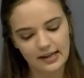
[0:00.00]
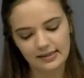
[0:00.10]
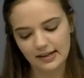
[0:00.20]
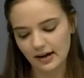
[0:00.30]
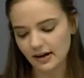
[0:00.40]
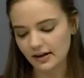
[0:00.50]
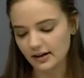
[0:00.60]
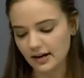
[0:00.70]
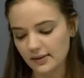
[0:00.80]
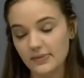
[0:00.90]
They
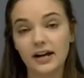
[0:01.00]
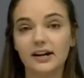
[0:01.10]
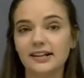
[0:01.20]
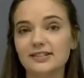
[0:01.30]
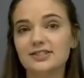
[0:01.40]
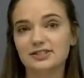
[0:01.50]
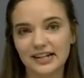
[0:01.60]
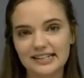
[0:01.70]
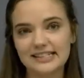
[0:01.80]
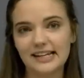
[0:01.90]
are
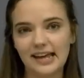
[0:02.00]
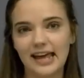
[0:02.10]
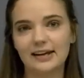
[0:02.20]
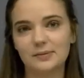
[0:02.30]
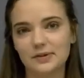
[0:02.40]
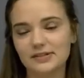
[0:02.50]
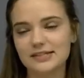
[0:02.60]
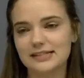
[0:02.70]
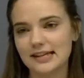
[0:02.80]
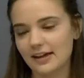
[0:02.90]
constricting animals.
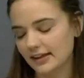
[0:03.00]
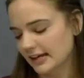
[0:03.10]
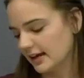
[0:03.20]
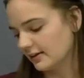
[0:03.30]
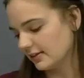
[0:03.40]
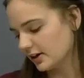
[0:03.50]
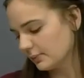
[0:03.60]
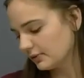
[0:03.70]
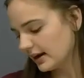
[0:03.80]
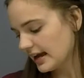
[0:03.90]
That's how they kill their
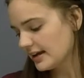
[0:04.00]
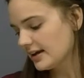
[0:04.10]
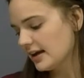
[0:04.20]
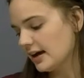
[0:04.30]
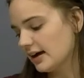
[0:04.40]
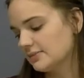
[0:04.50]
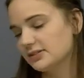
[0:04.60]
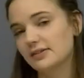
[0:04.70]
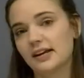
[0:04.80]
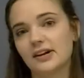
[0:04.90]
prey.
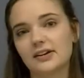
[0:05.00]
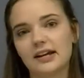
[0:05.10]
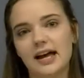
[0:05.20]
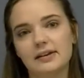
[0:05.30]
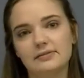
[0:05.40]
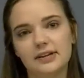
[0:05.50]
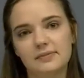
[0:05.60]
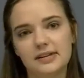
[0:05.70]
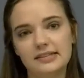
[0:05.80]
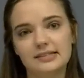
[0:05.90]
So they are not
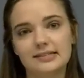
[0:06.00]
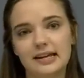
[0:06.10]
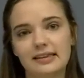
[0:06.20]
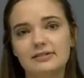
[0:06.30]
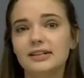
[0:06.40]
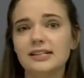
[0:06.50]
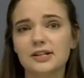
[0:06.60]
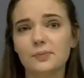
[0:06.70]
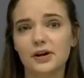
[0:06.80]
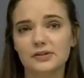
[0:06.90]
venomous, and they really
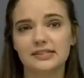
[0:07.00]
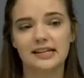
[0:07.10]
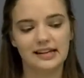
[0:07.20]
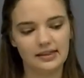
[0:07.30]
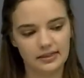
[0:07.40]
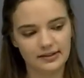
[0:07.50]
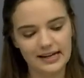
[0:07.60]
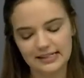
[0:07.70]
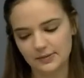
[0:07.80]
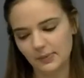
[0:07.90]
don't pose any
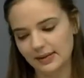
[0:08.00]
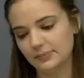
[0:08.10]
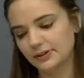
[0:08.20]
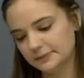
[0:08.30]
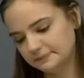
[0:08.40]
threat to people.